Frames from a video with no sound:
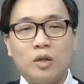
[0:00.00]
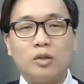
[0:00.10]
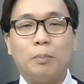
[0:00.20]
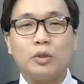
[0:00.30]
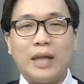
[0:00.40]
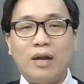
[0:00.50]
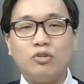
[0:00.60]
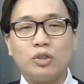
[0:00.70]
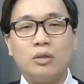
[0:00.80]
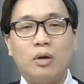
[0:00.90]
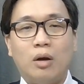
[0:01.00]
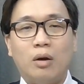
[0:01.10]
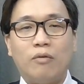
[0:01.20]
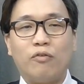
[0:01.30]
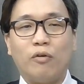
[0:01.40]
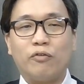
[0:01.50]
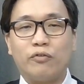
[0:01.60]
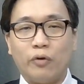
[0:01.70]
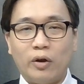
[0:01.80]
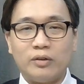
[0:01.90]
The potential for
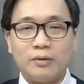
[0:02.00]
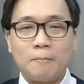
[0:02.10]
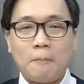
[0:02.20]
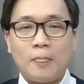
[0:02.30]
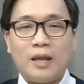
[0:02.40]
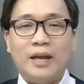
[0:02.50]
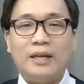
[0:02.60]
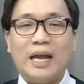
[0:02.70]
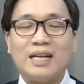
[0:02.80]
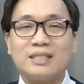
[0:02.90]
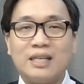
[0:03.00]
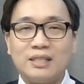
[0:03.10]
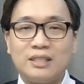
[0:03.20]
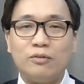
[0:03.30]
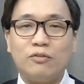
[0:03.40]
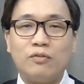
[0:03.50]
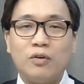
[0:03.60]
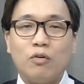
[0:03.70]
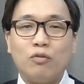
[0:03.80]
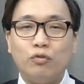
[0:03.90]
fraud and excessive
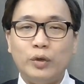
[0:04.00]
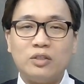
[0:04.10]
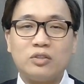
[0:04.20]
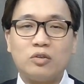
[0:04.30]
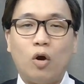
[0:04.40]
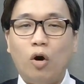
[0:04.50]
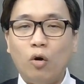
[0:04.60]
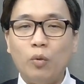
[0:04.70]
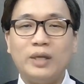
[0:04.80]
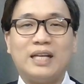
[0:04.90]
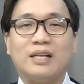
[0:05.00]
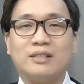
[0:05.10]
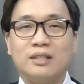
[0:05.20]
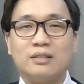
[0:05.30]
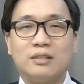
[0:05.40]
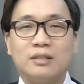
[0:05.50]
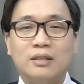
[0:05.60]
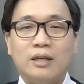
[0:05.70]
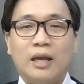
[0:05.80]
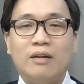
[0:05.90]
risk always exist
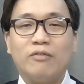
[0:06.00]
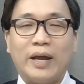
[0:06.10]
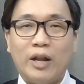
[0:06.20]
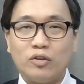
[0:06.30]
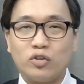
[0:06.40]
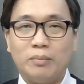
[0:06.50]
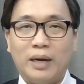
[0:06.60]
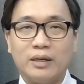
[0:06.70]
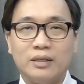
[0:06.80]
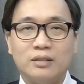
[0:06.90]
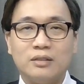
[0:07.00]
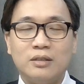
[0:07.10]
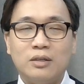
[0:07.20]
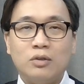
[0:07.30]
in financial markets.